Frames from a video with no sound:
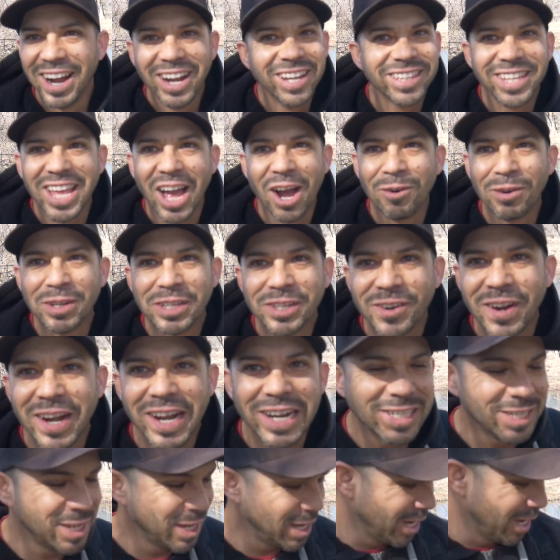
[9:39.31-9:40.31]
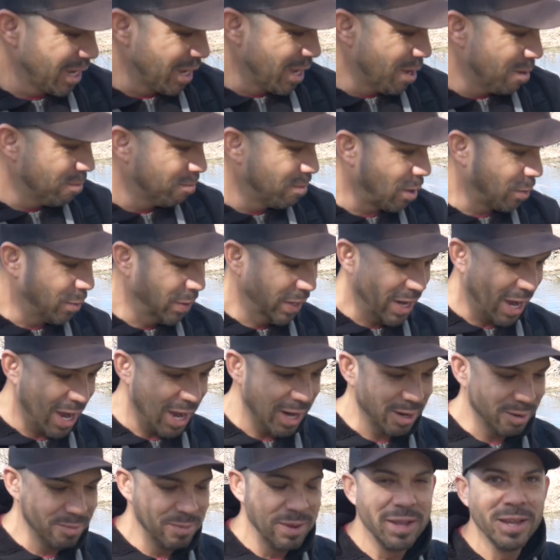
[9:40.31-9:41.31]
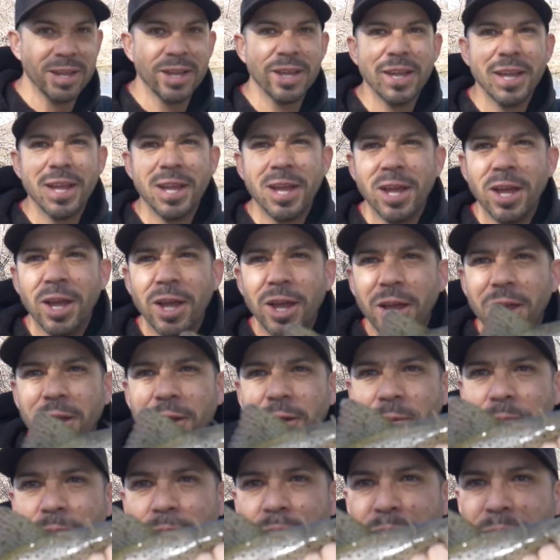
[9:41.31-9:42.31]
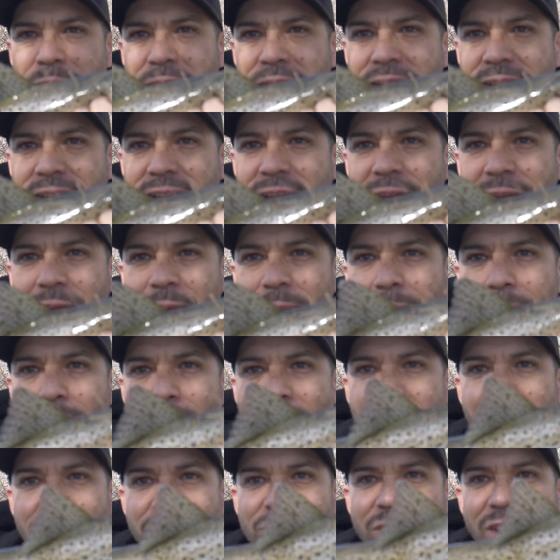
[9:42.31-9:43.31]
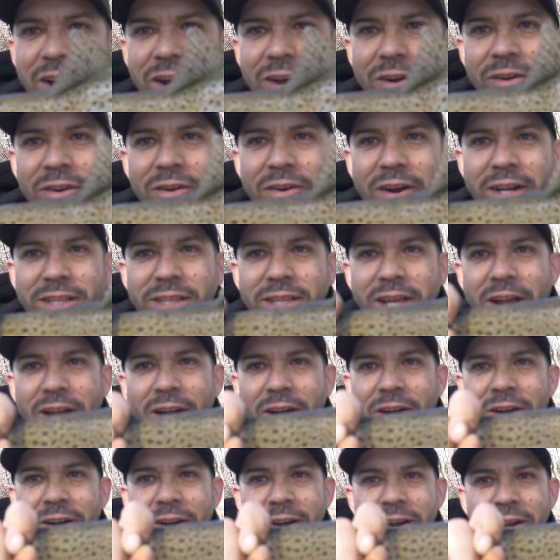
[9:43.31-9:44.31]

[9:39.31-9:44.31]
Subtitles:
That was crazy, but we got him. Big brown trout right there.